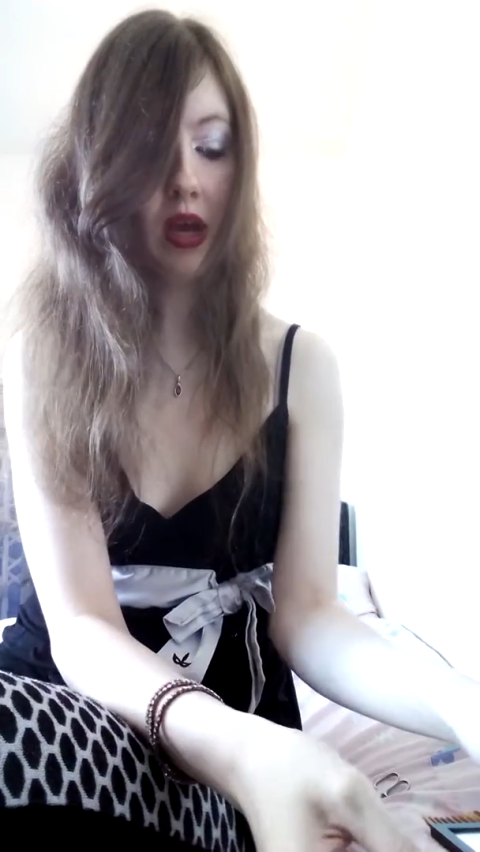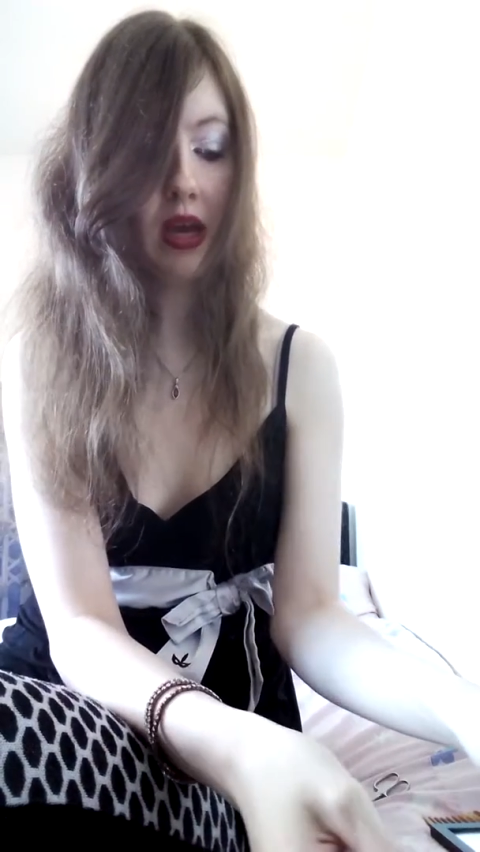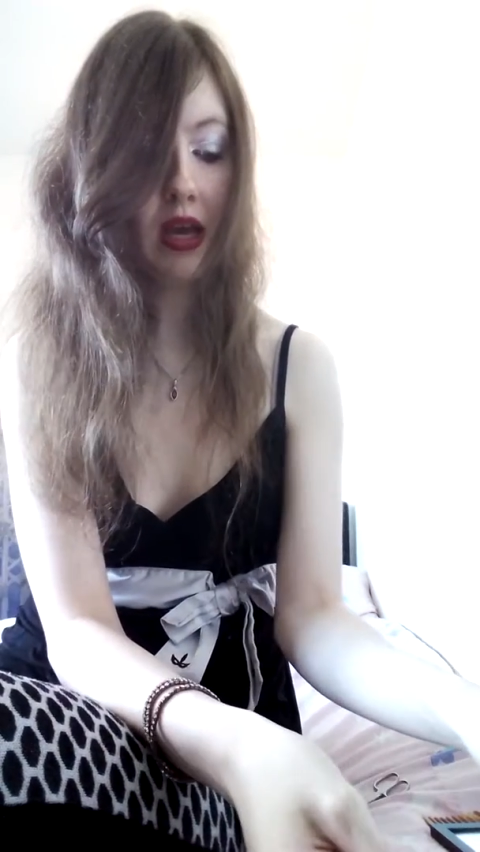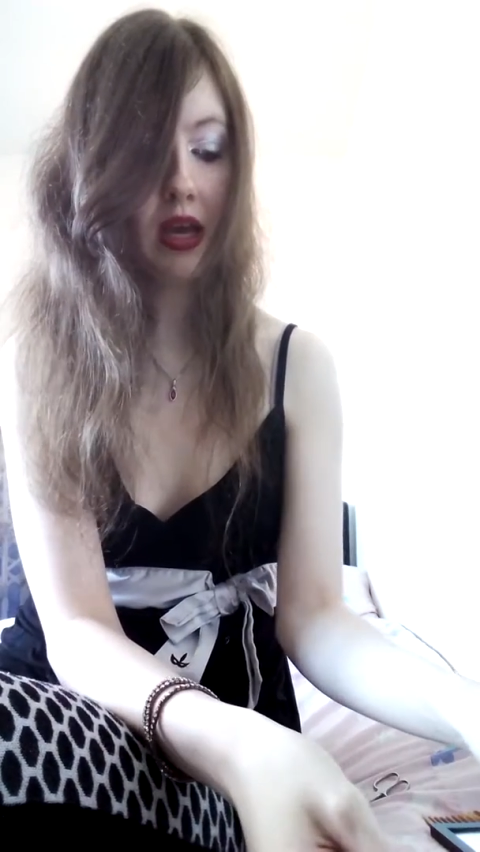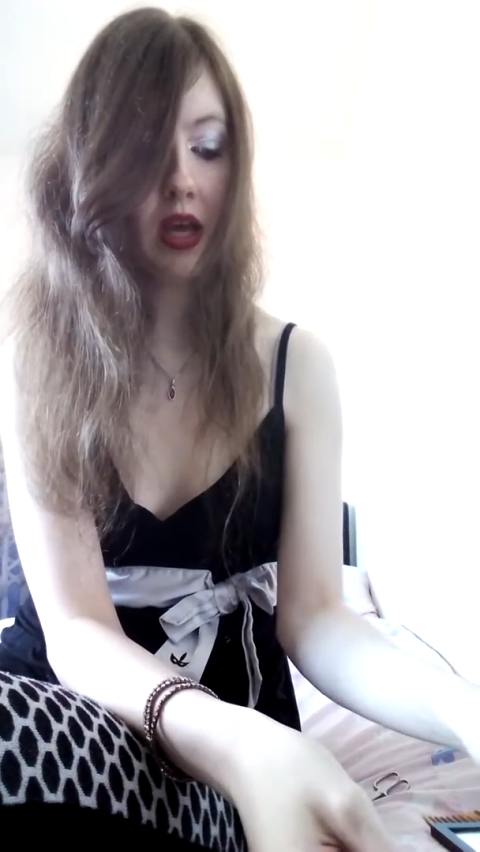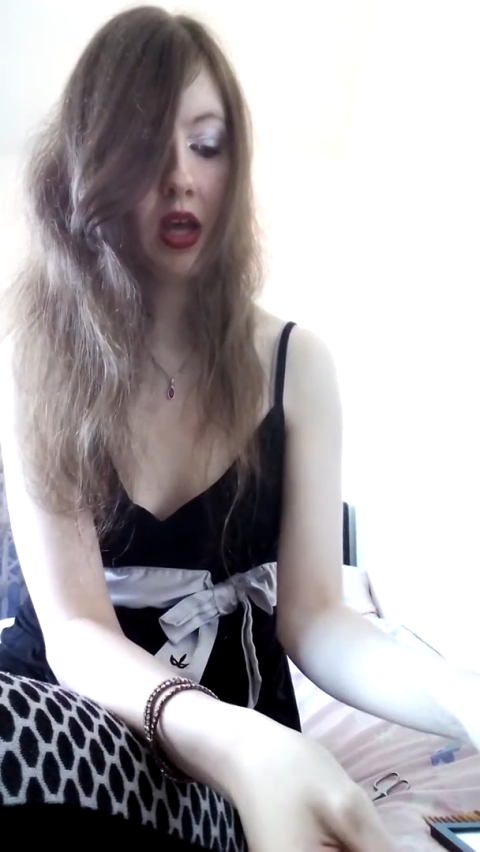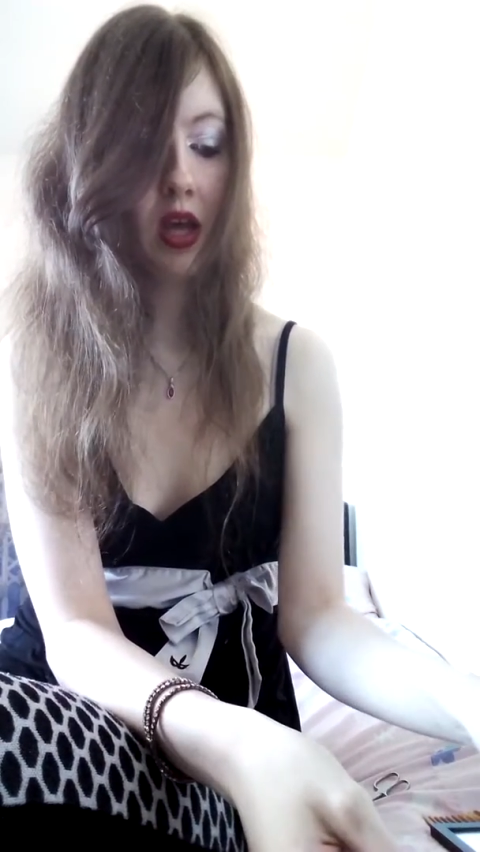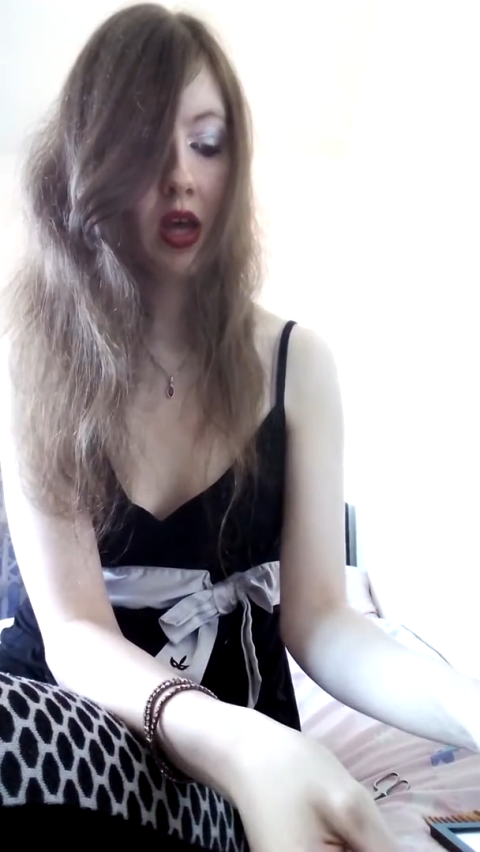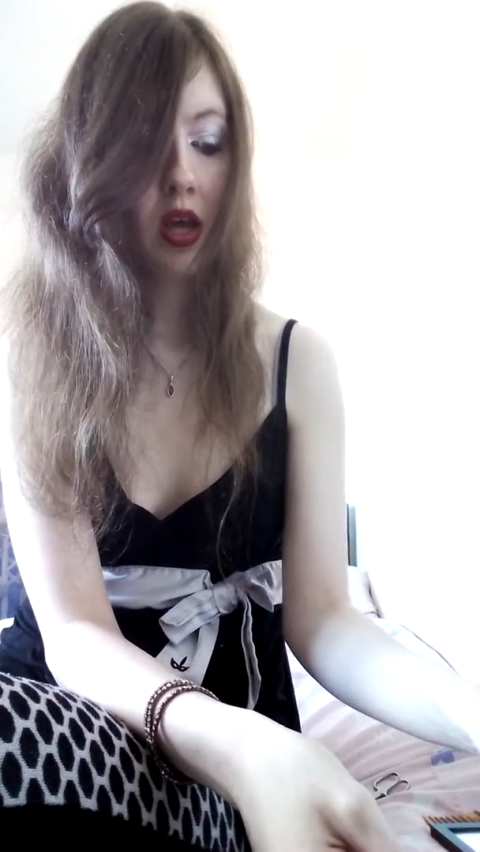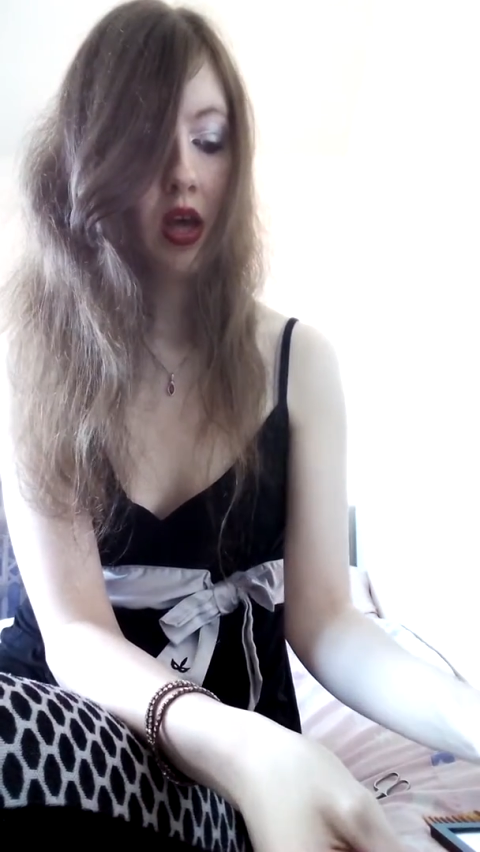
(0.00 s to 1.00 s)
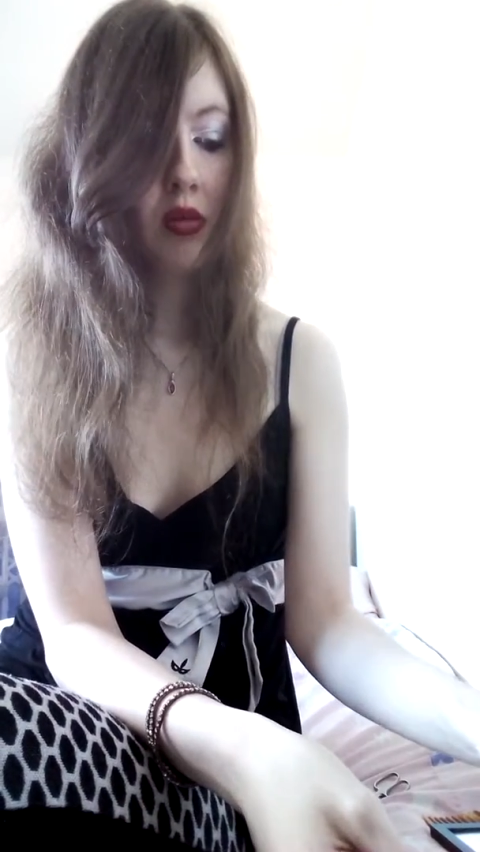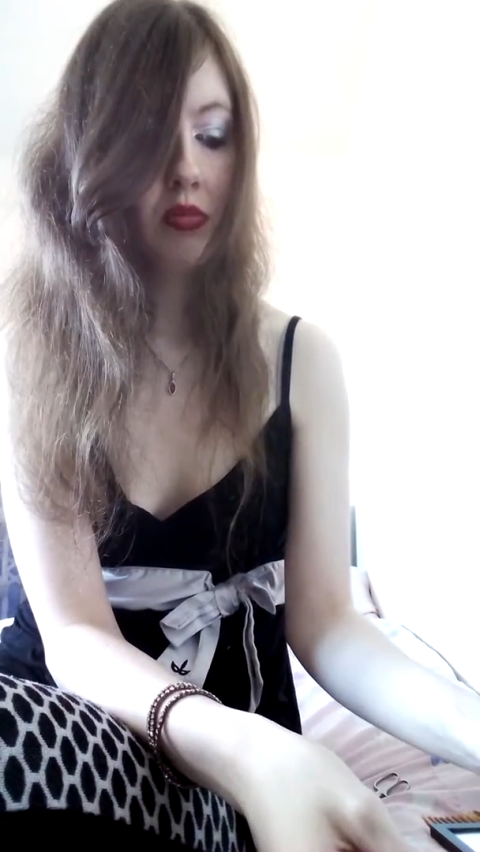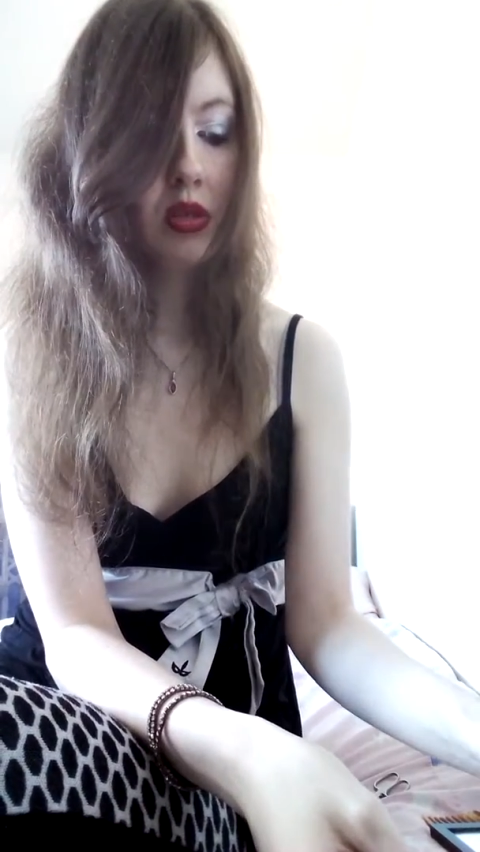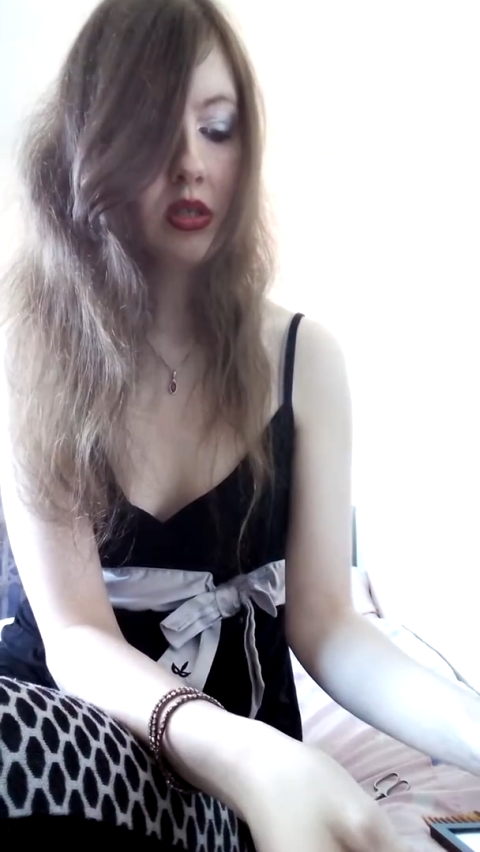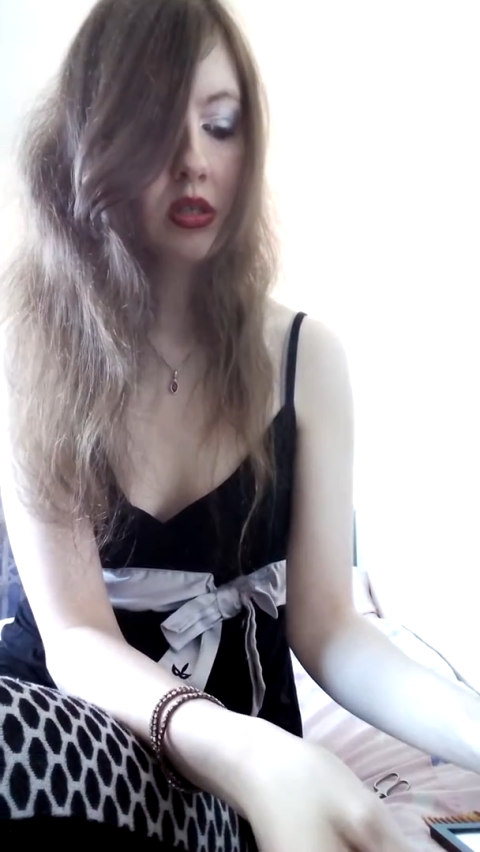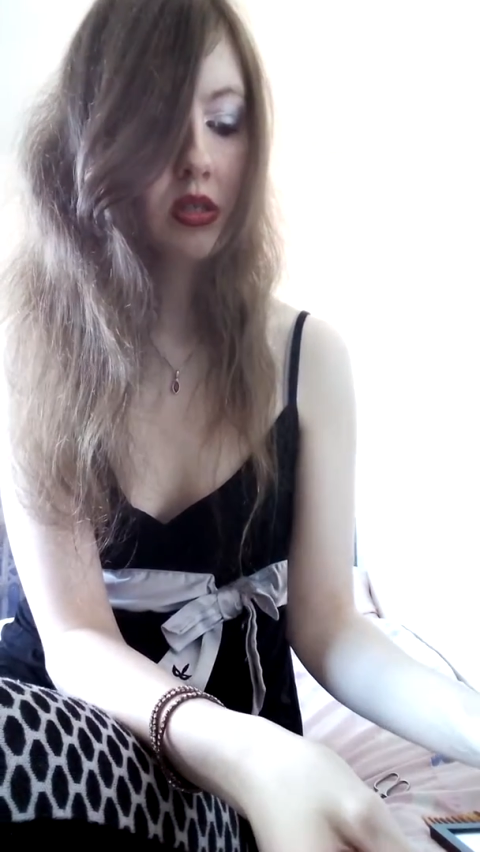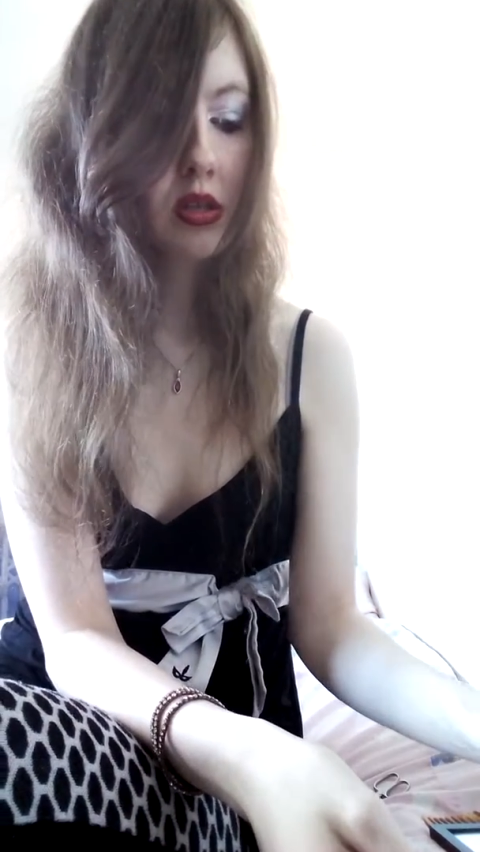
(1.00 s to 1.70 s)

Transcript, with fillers: away. But.